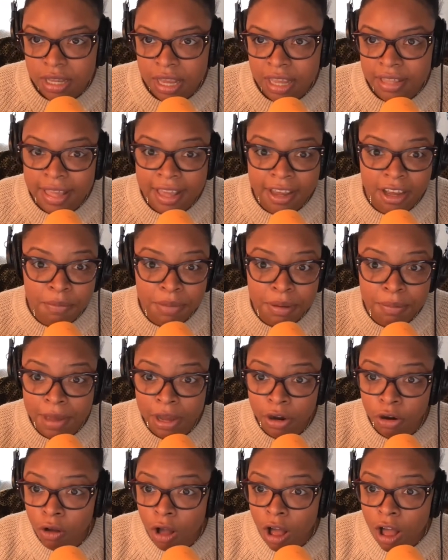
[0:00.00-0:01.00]
They could be
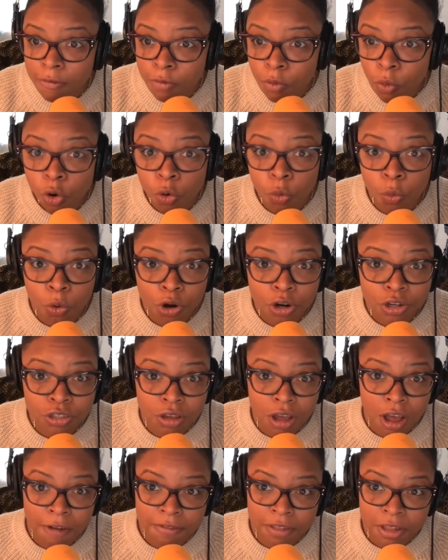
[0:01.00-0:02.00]
better off or worse
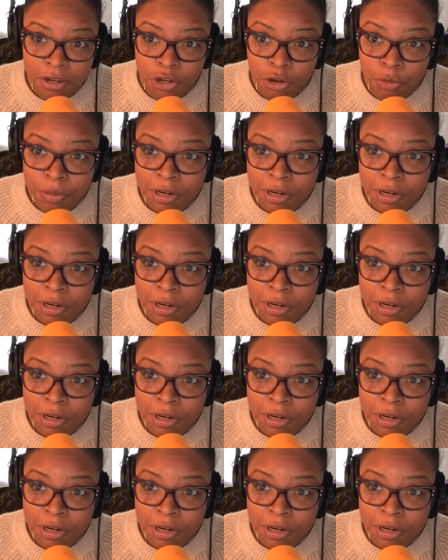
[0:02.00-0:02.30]
off than you.